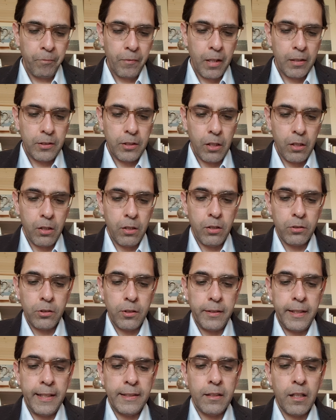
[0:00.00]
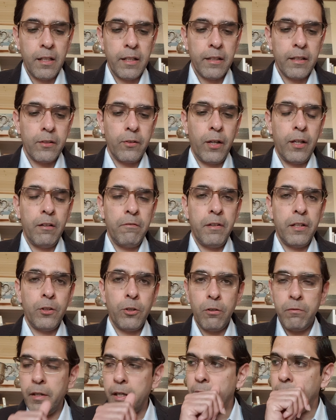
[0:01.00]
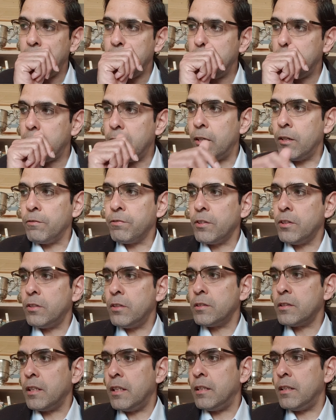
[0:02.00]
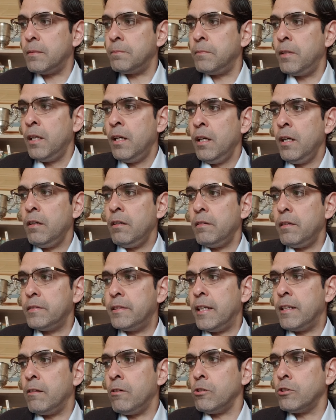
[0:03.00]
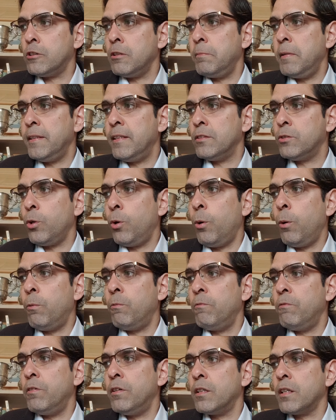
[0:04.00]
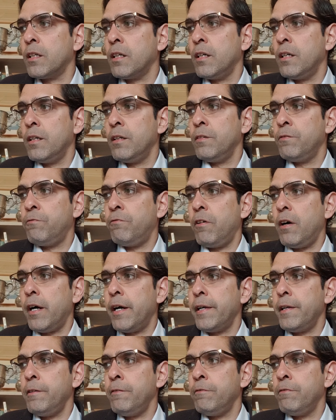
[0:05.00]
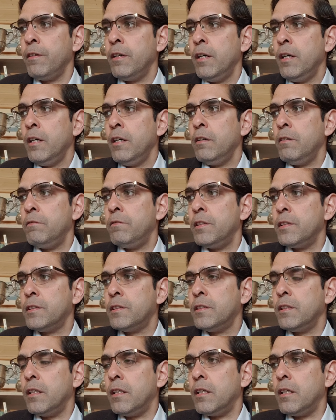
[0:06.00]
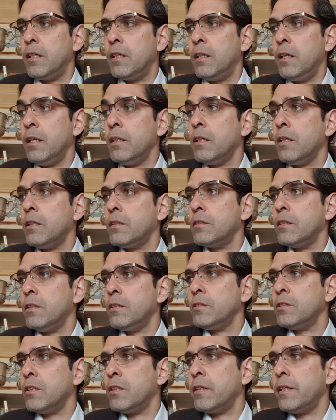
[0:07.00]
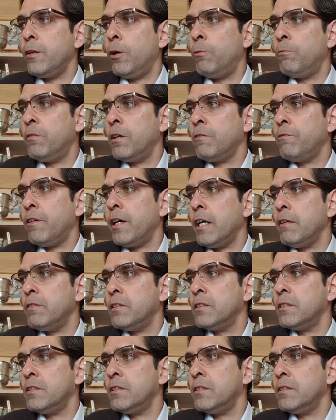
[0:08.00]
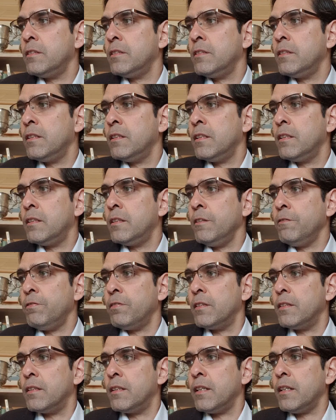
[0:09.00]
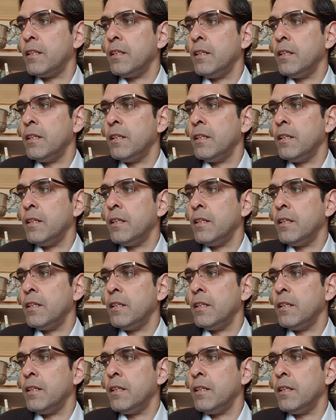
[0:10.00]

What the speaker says: So these are relevant over here. And of course, there will also be this homework 5, which sorry, homework 5 is different.